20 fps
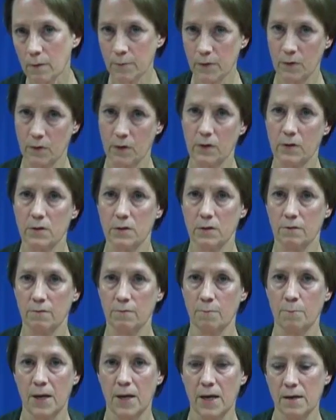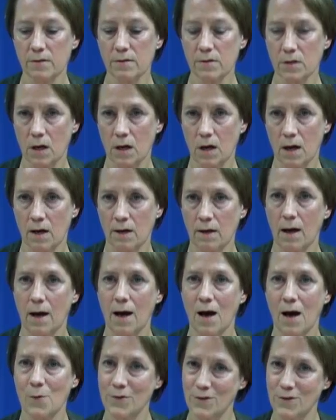communicative based on
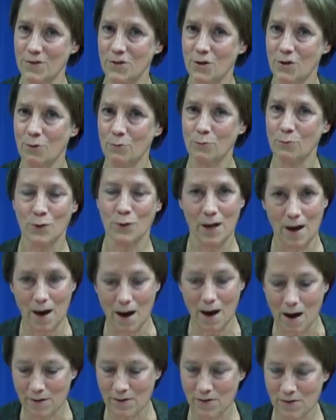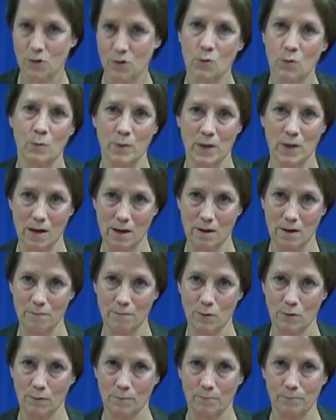how an adult reacts to a
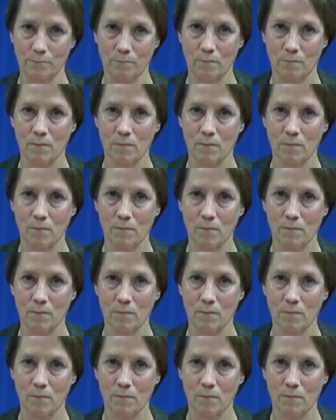behavior.